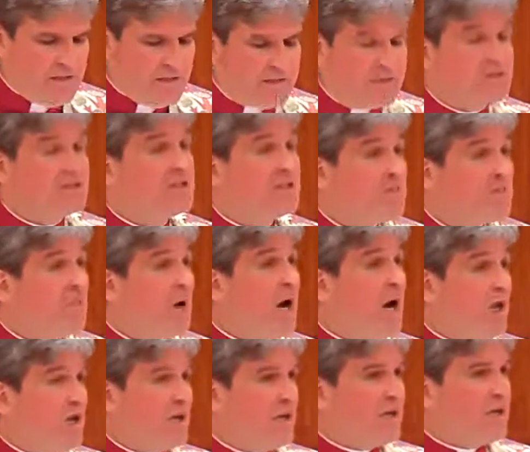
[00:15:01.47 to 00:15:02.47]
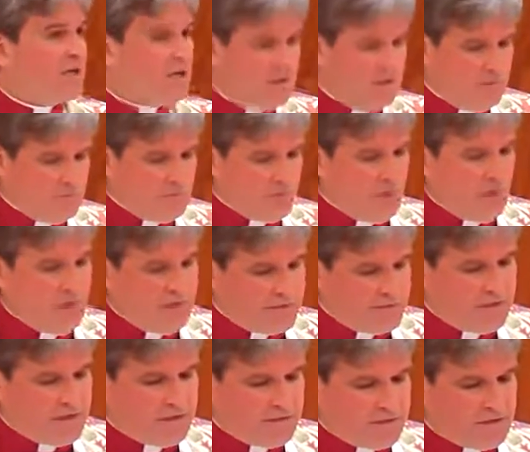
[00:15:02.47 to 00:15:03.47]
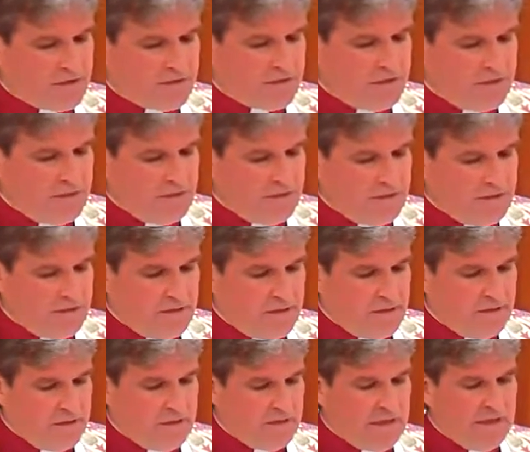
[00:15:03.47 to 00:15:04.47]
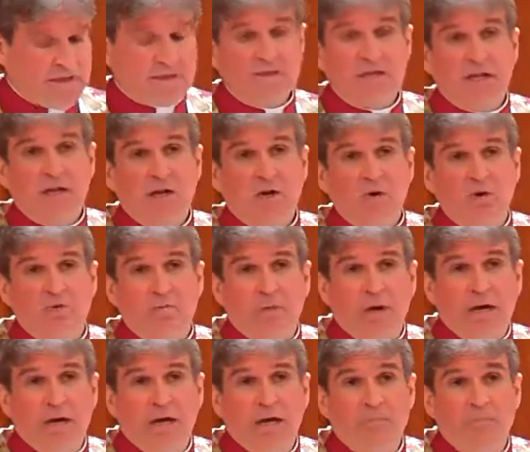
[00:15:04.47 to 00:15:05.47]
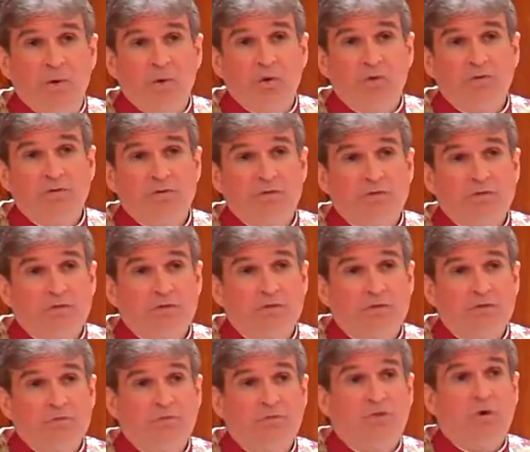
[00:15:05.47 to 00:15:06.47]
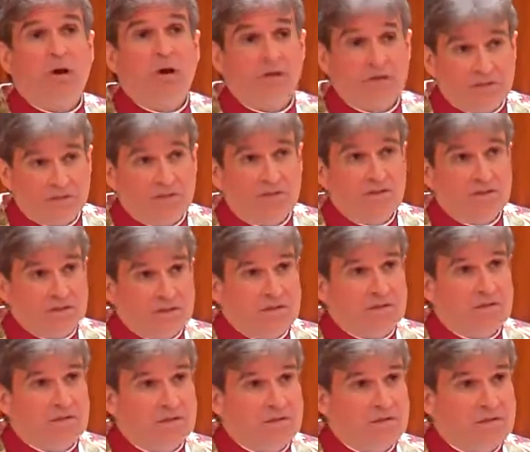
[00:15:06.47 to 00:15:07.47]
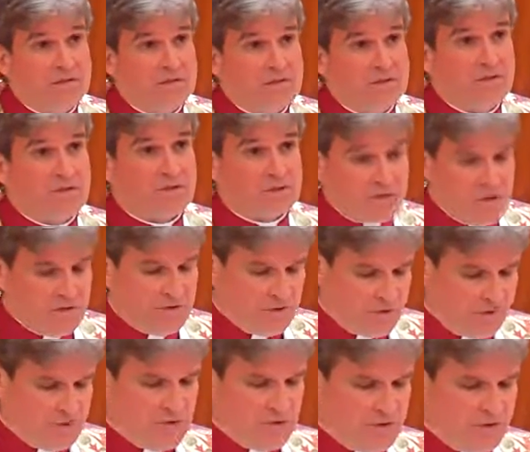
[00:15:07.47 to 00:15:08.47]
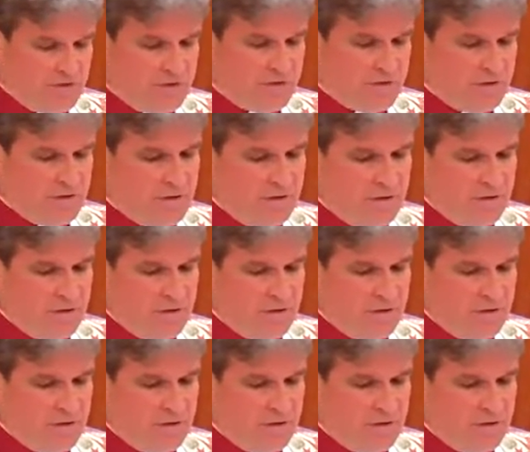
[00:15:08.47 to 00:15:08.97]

symbolic presence that is held by most Protestant Christian churches.